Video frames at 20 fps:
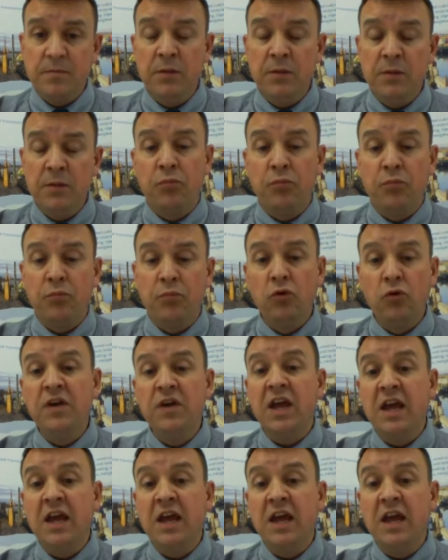improving
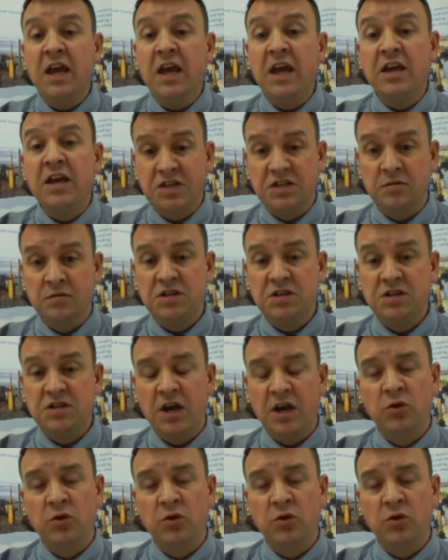ecosystems,